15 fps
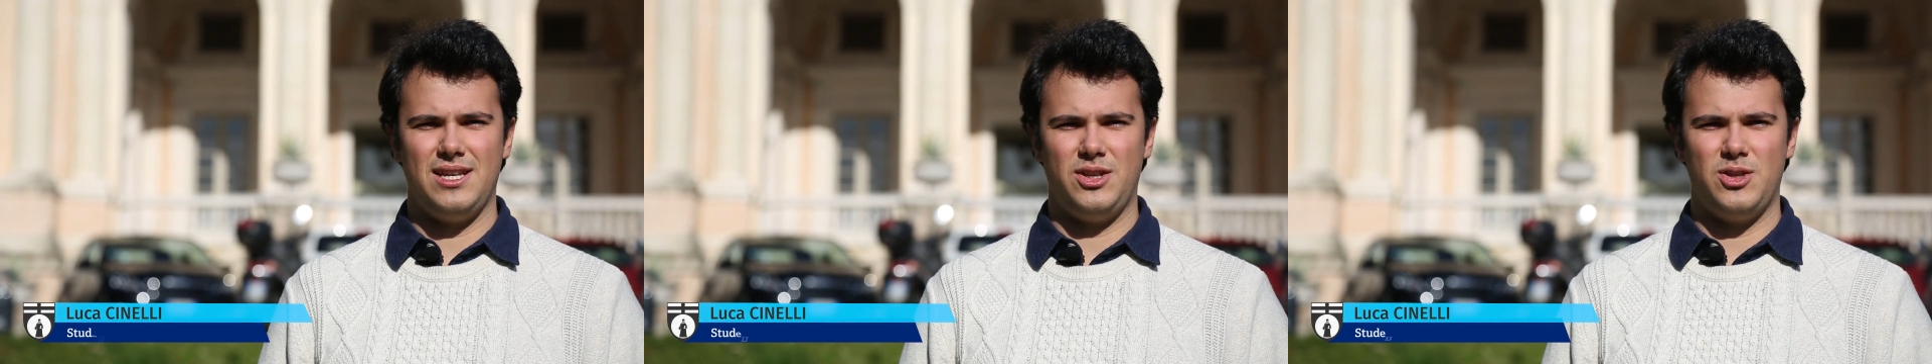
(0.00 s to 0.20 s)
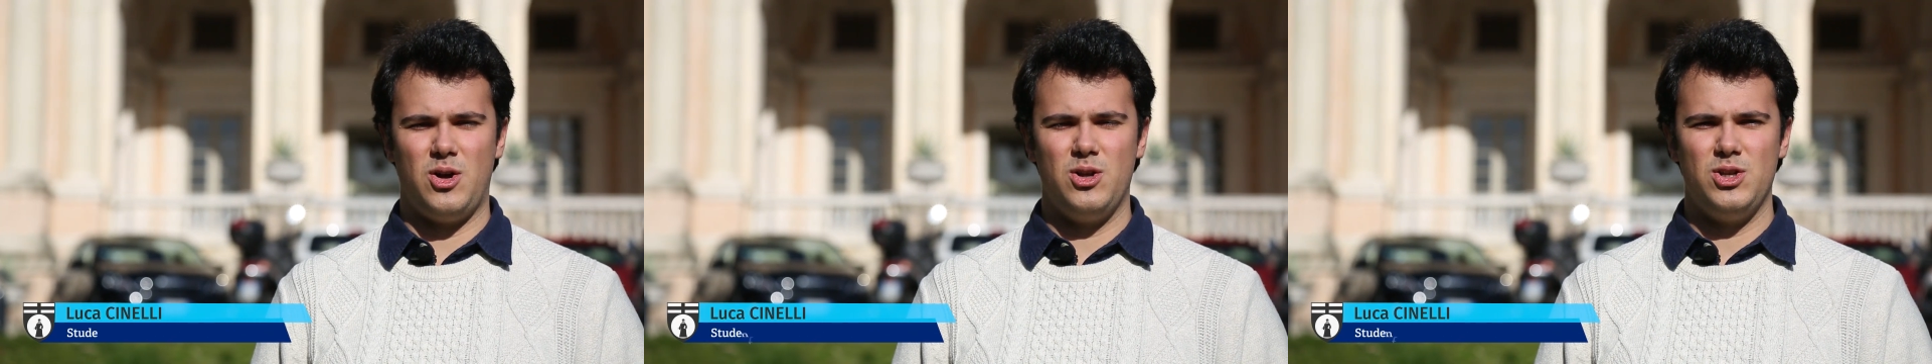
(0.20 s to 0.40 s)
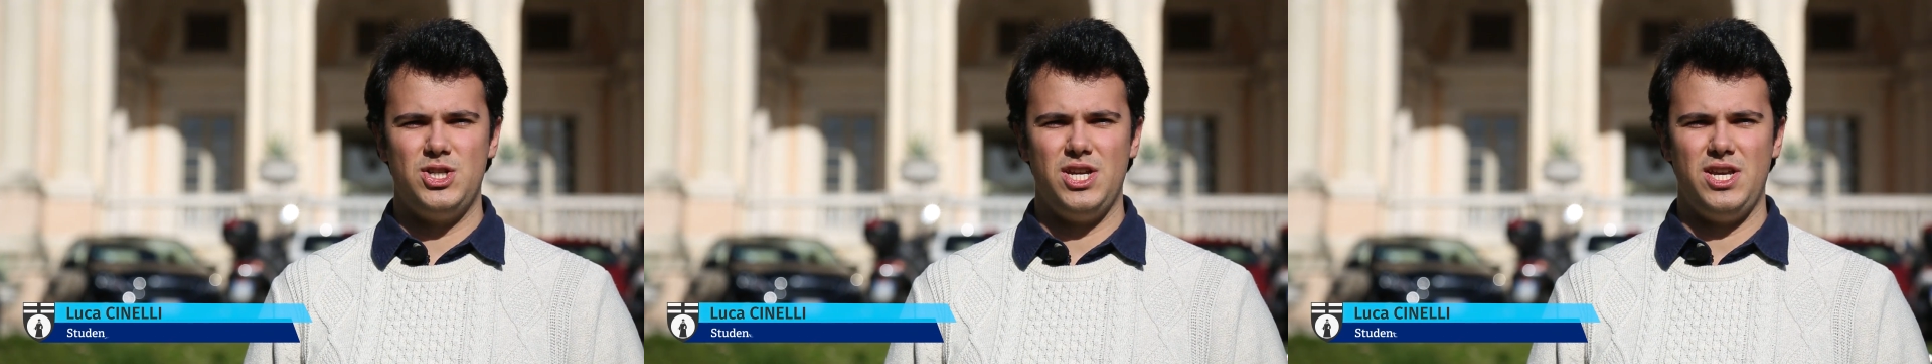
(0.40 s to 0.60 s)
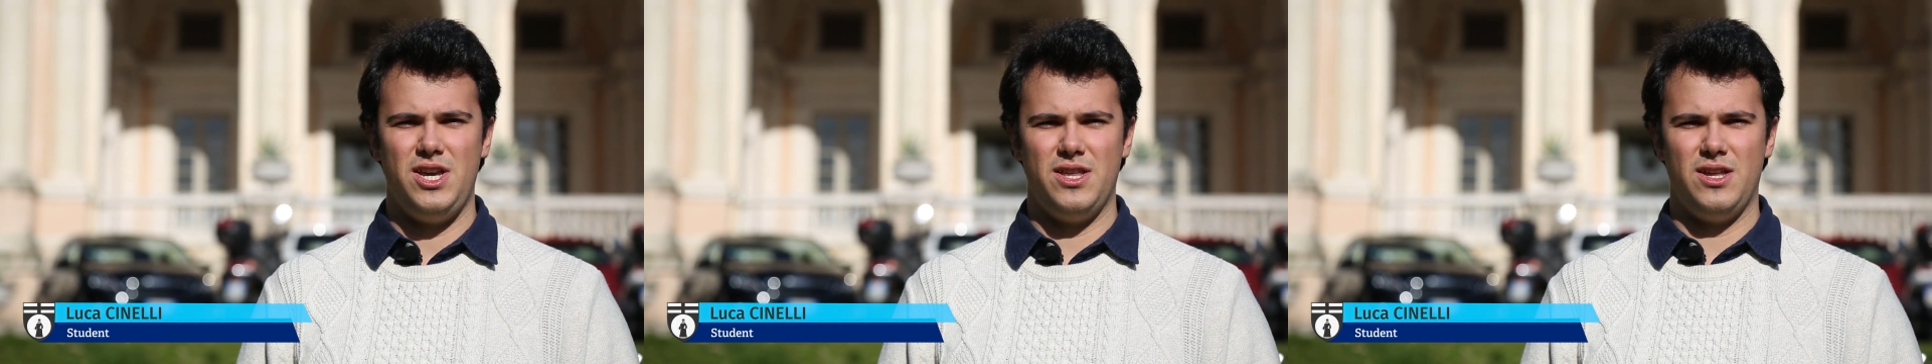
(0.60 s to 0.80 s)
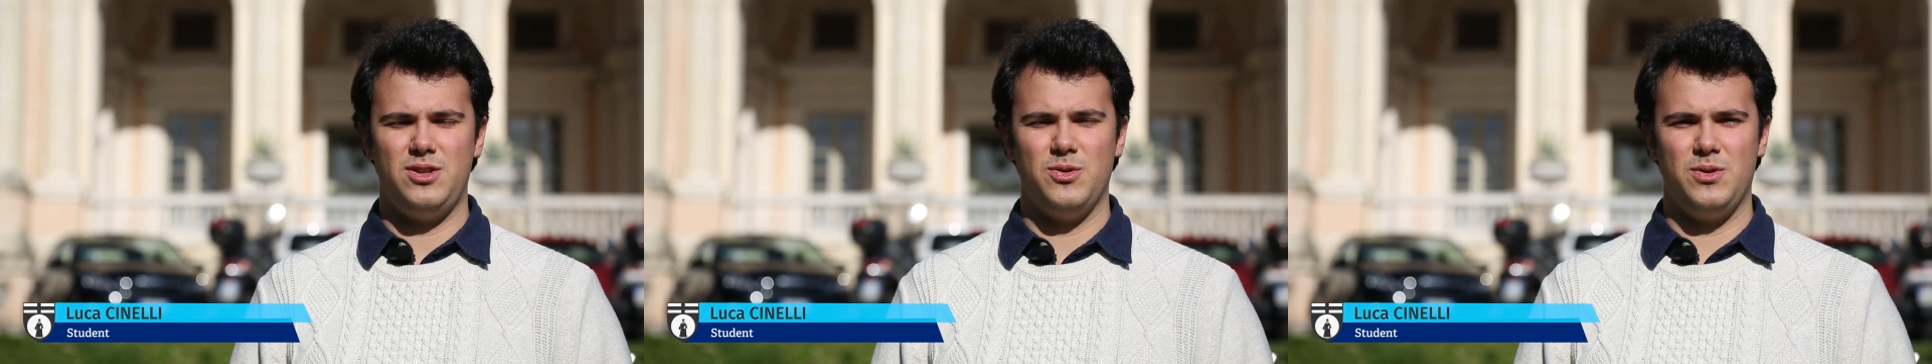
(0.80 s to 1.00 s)
Technology
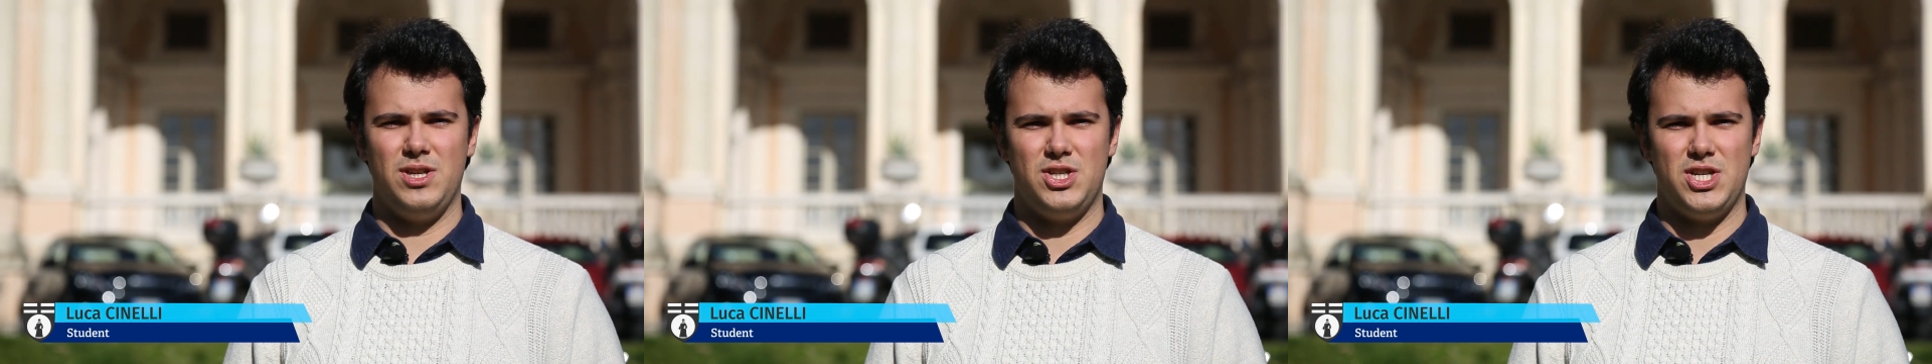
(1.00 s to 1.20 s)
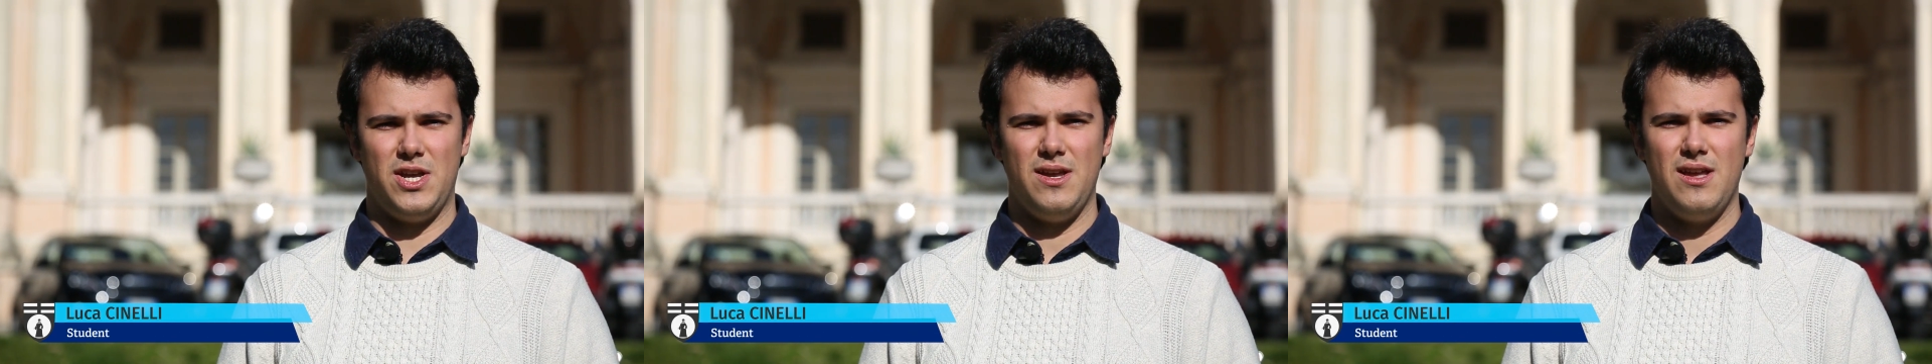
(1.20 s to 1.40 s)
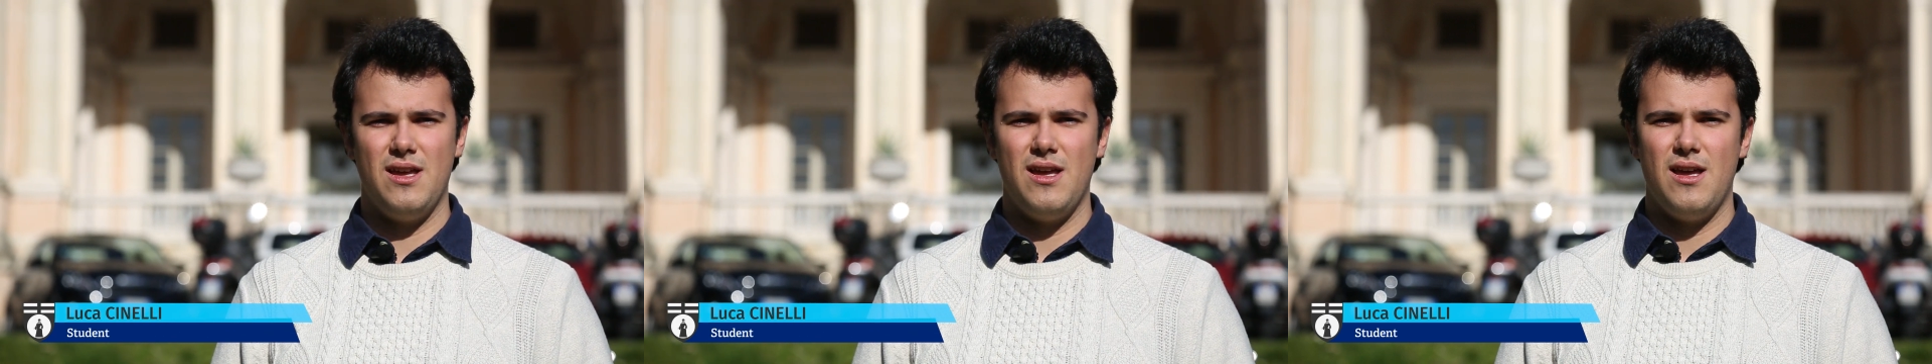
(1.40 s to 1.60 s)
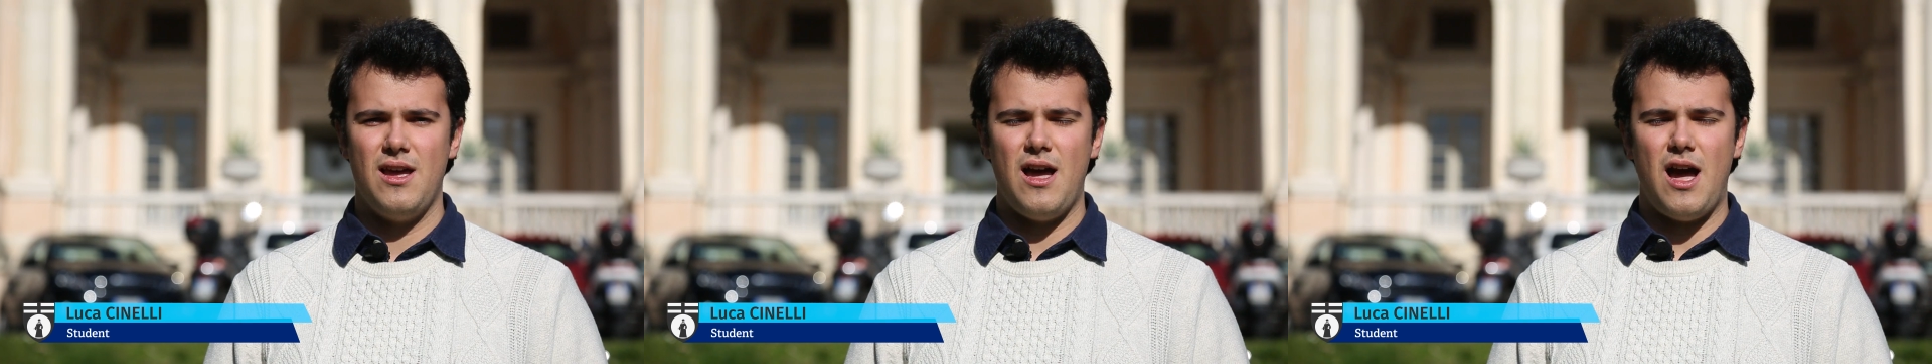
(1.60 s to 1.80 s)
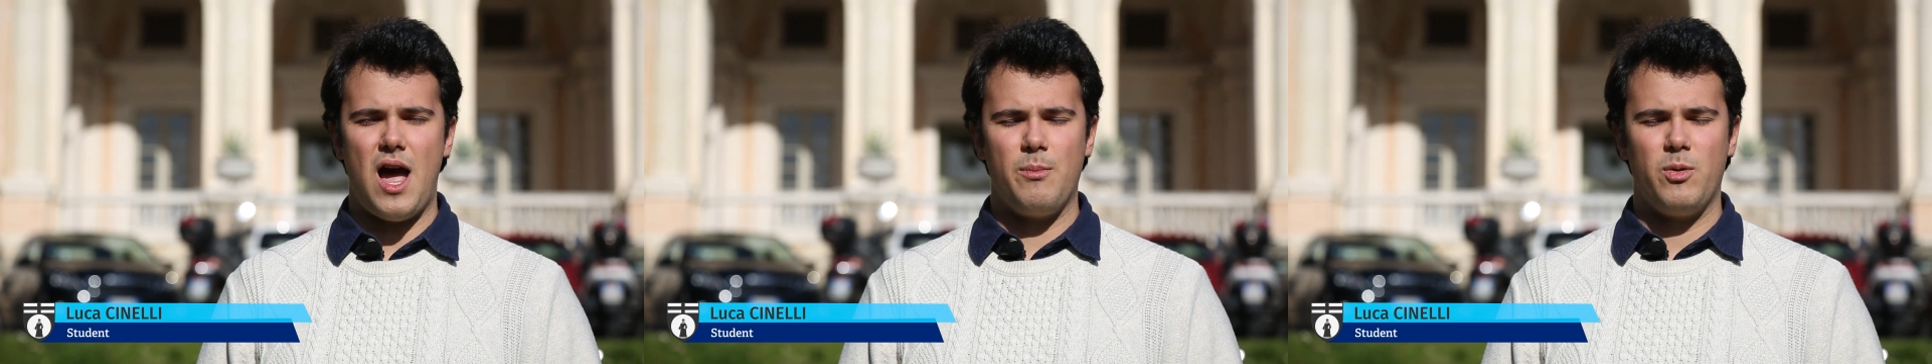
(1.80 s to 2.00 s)
here at UNIGE.
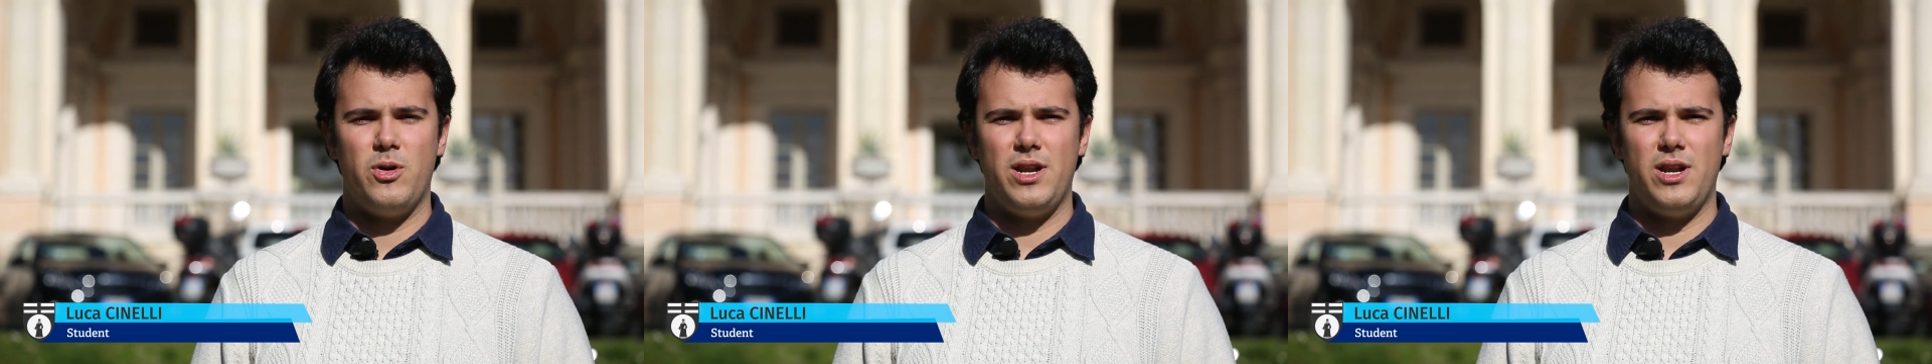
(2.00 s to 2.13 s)
I'm